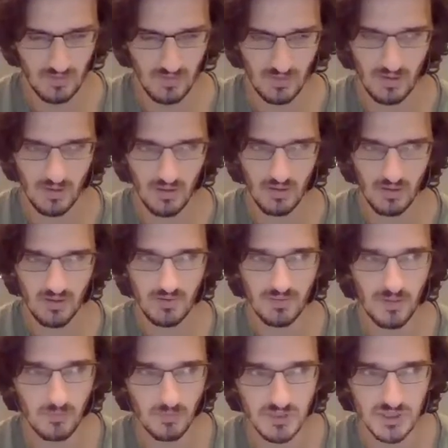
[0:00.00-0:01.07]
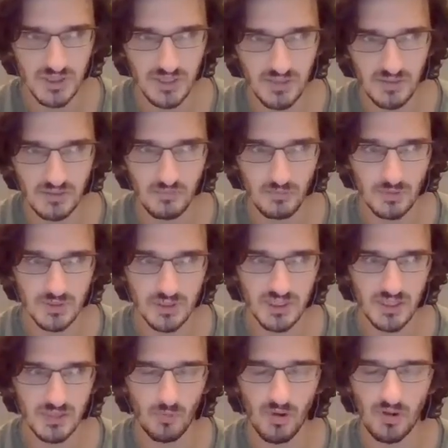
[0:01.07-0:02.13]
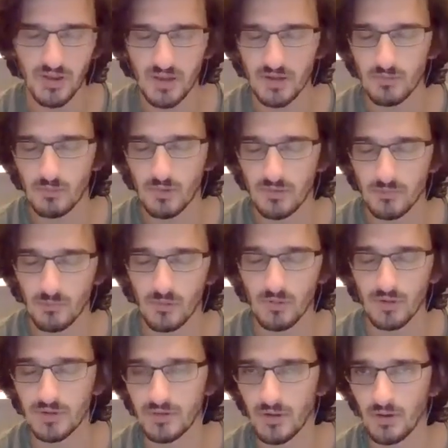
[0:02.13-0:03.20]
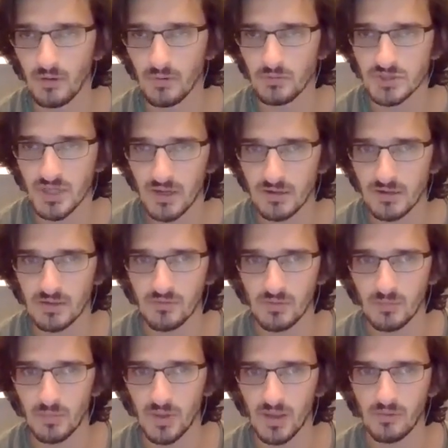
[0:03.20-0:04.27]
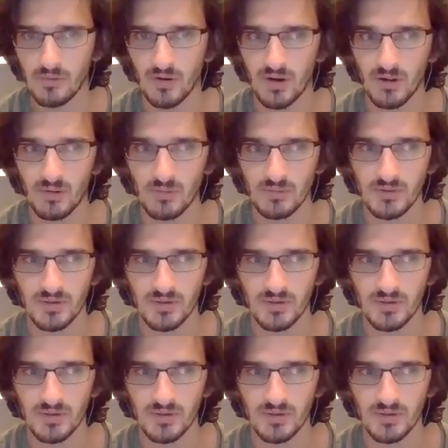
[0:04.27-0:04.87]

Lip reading: and then when she went in with really no scientific background,